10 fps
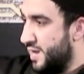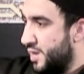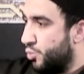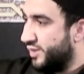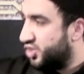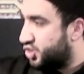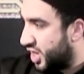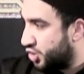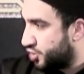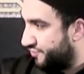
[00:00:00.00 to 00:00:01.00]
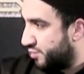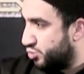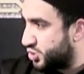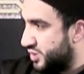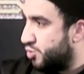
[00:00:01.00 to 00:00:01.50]
When a judge of the
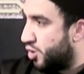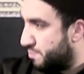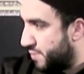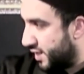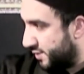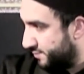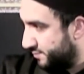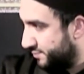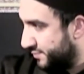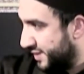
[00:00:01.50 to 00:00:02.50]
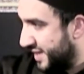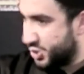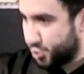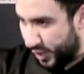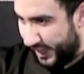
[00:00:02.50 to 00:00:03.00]
Muslim Ummah
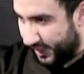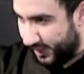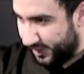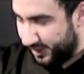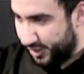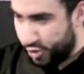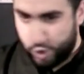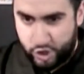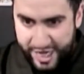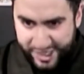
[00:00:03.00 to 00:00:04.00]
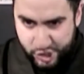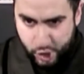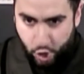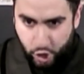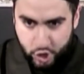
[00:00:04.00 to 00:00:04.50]
is willing to change
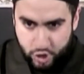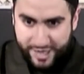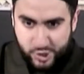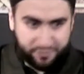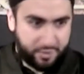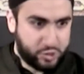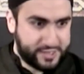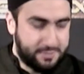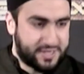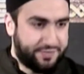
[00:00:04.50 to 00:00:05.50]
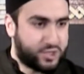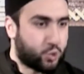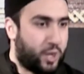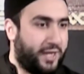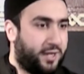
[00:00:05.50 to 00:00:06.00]
the contracts of the Muslims in
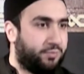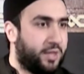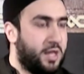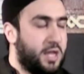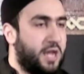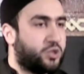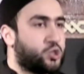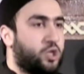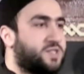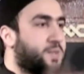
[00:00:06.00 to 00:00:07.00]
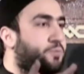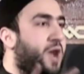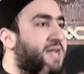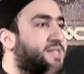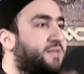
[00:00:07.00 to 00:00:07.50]
this way, it is not
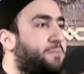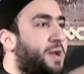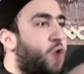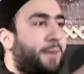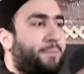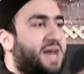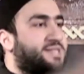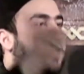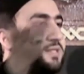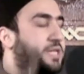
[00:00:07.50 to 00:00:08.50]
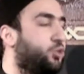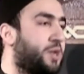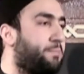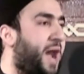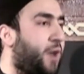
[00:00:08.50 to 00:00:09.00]
surprising that Banu Abbas continued
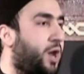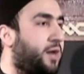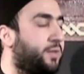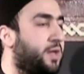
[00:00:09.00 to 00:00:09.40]
in power,